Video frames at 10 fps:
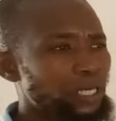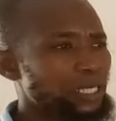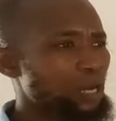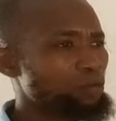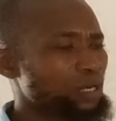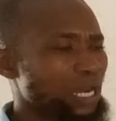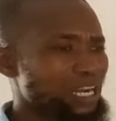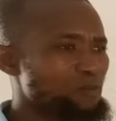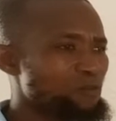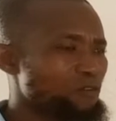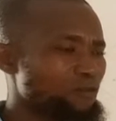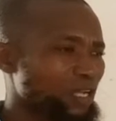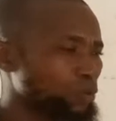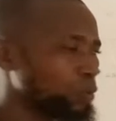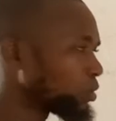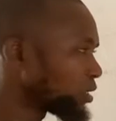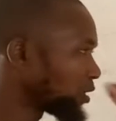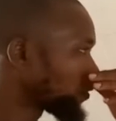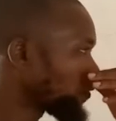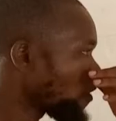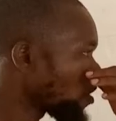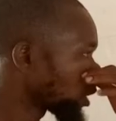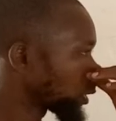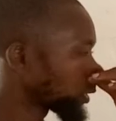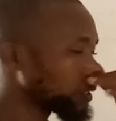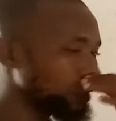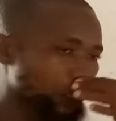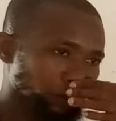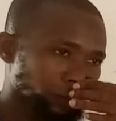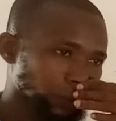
Now we can now move over to the fourth theorem.